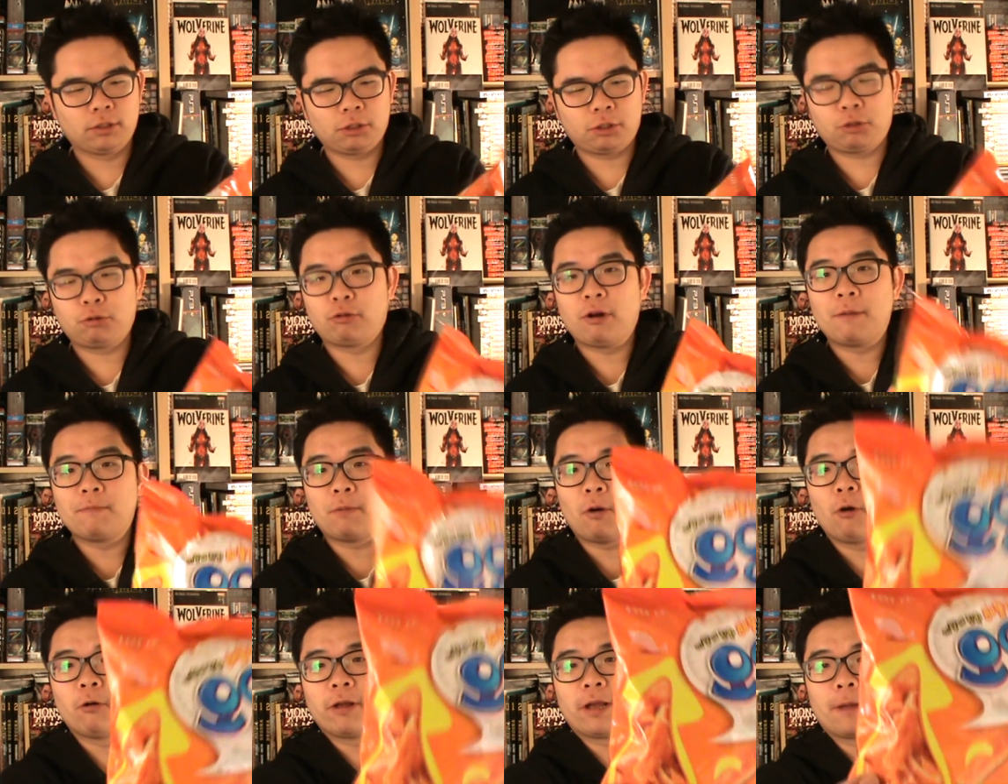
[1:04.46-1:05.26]

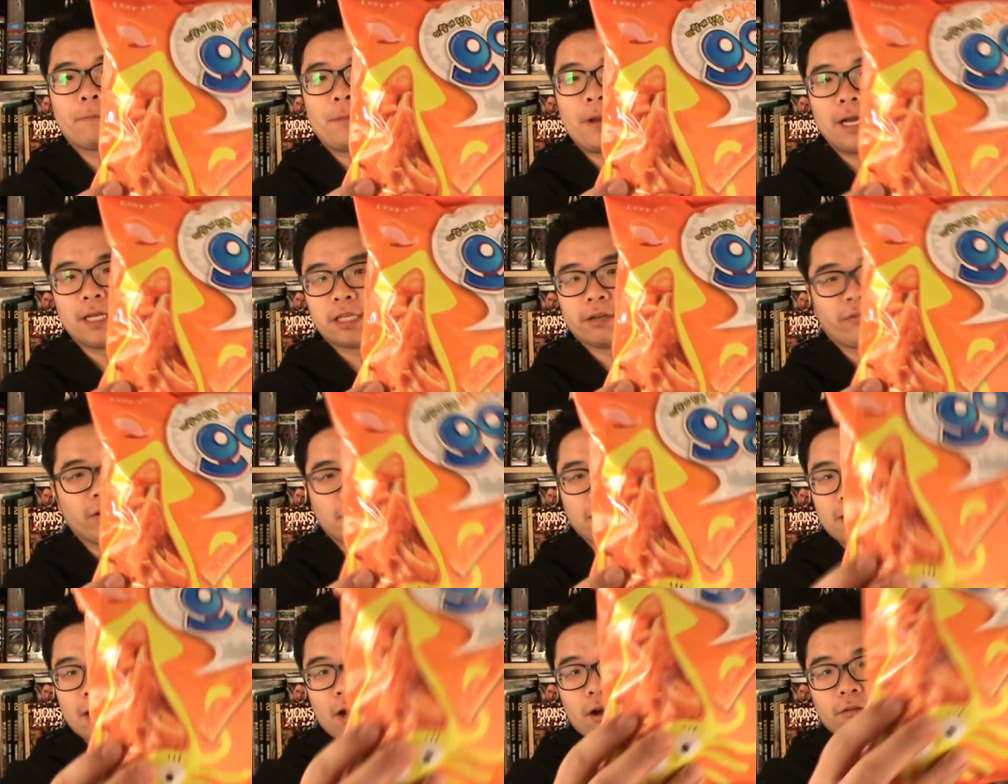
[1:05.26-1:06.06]
shrimp holding a piece of
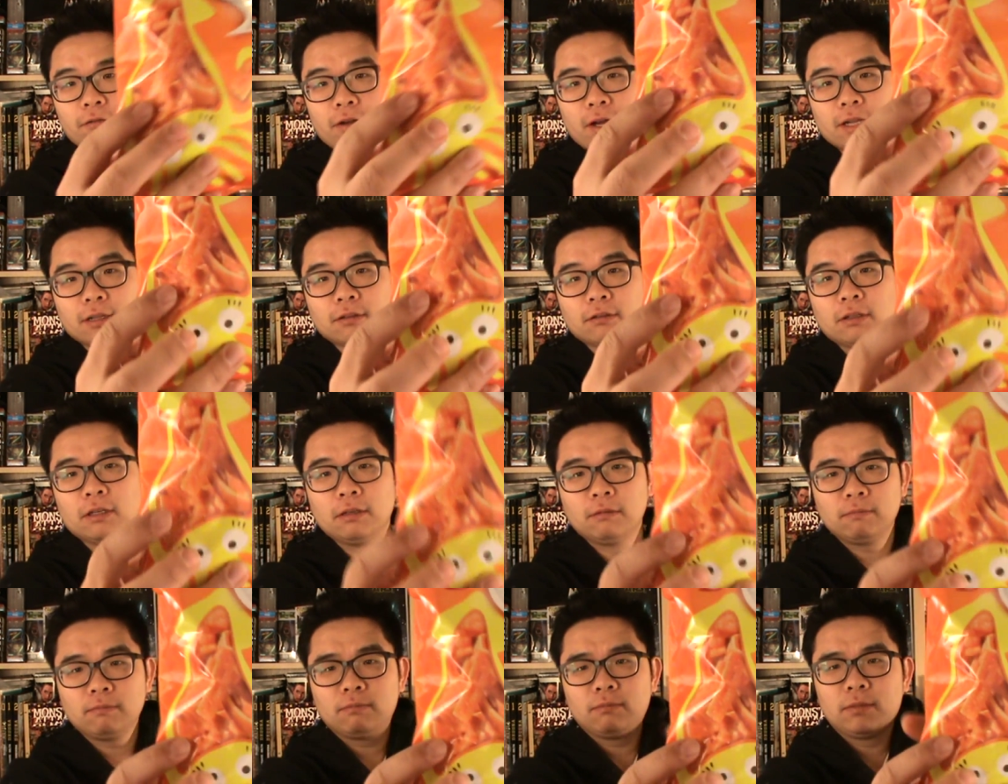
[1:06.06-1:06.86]
itself and
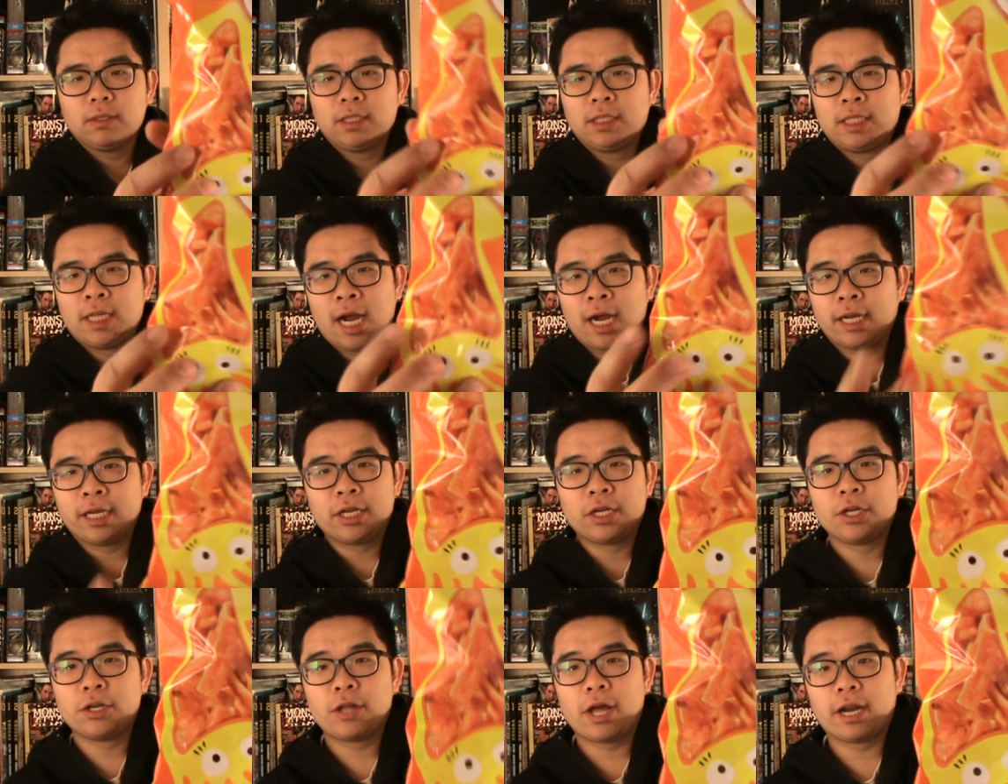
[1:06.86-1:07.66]

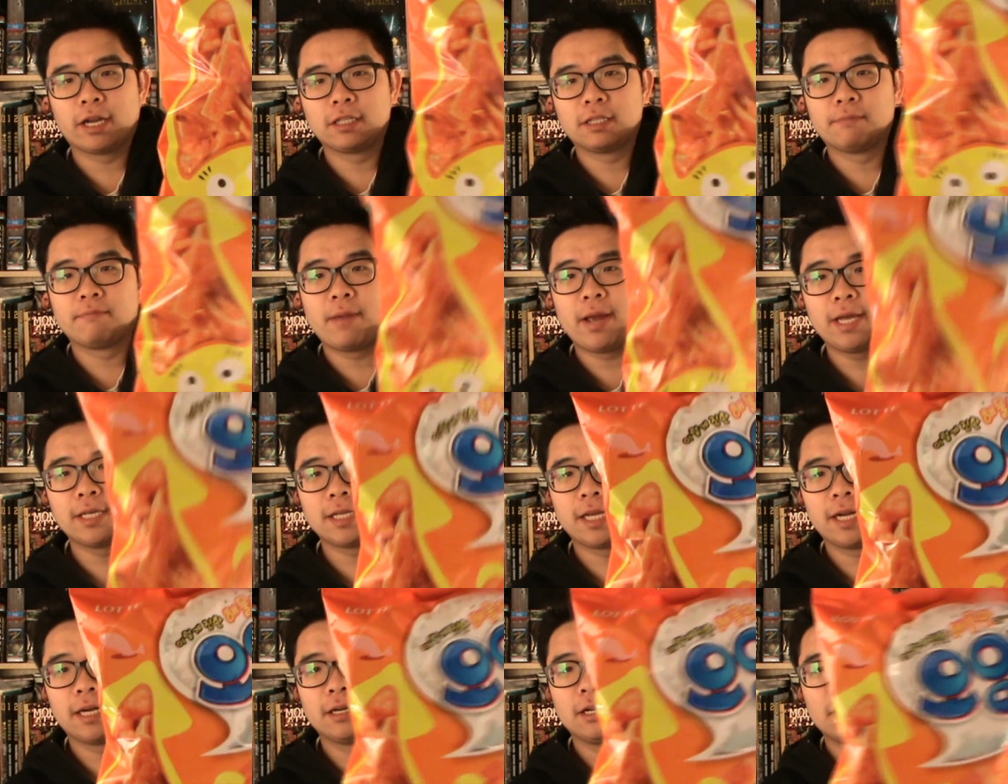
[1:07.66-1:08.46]
telling you that it's
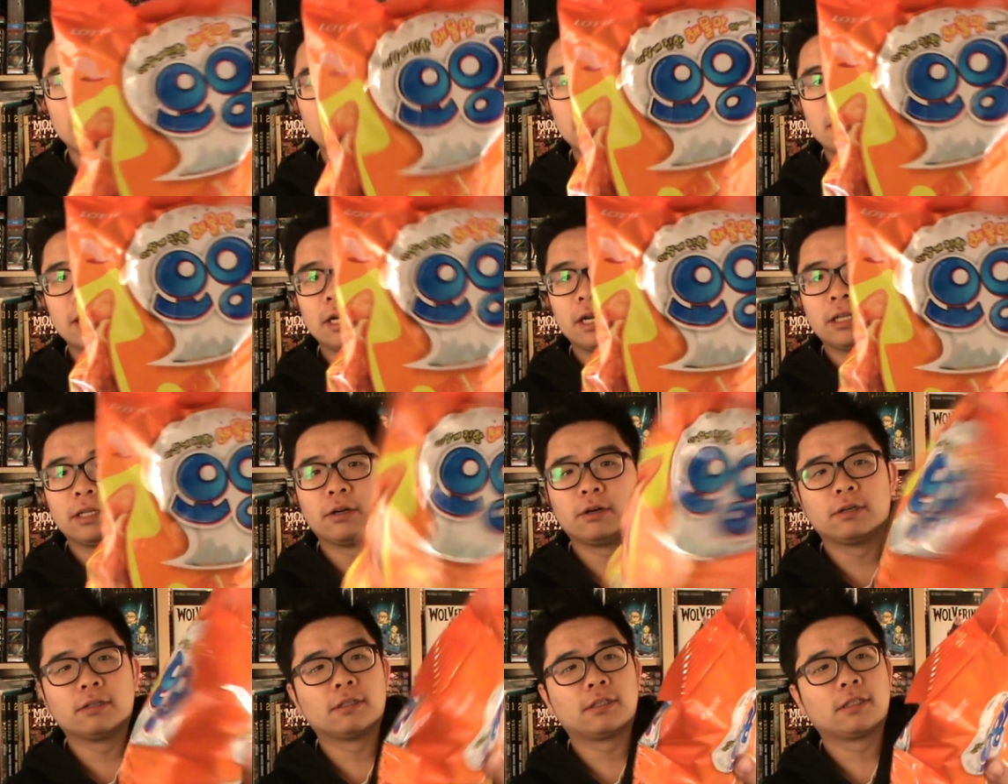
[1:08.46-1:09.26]
amazing.
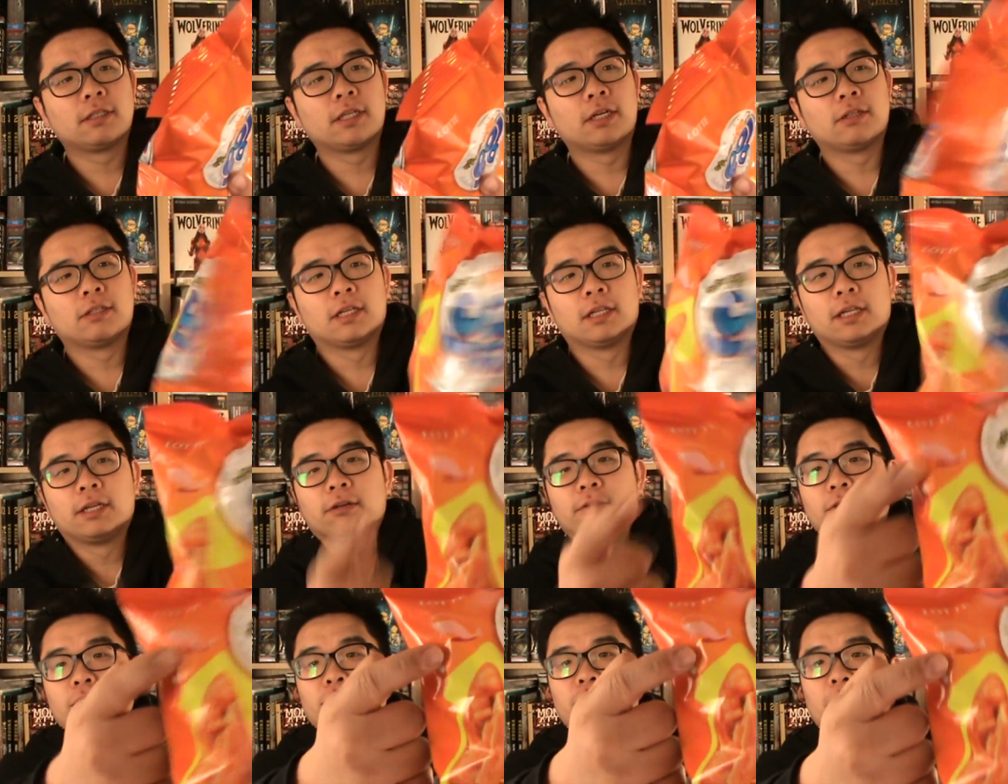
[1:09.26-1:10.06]
There's there's a
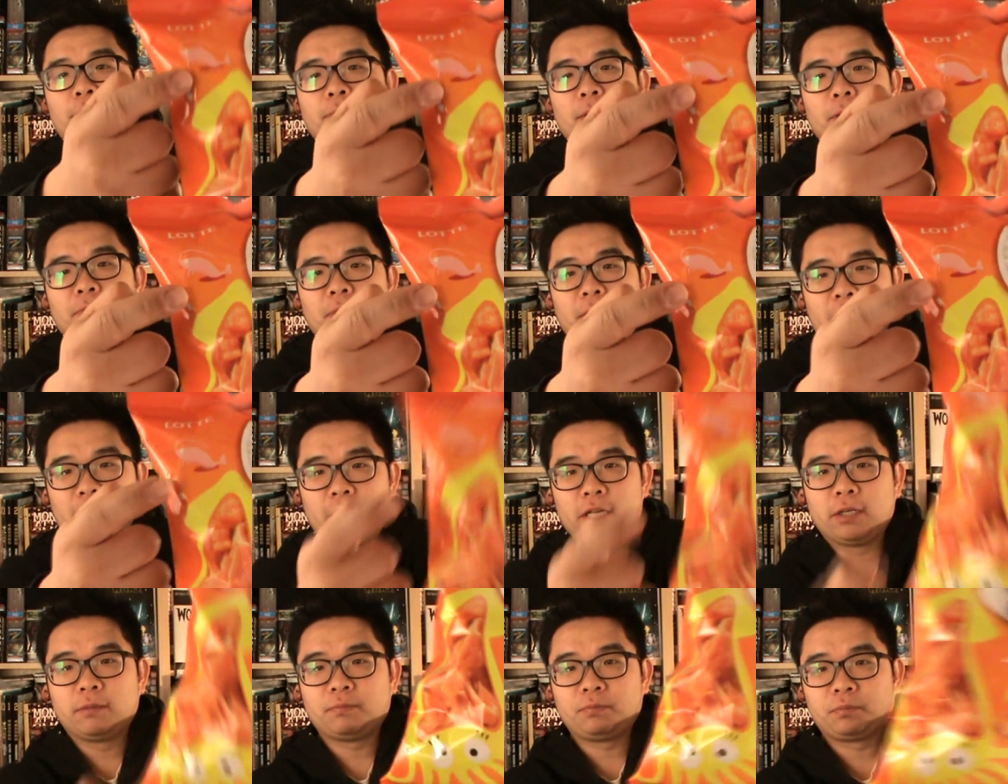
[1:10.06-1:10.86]
little shrimp up
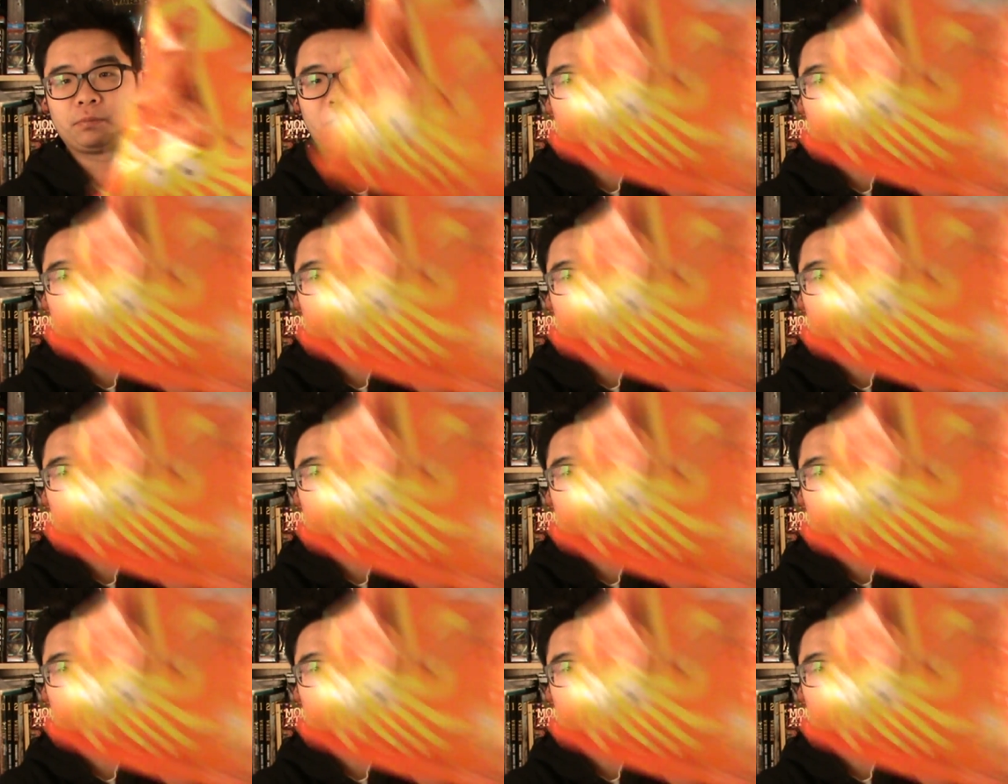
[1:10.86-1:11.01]
here.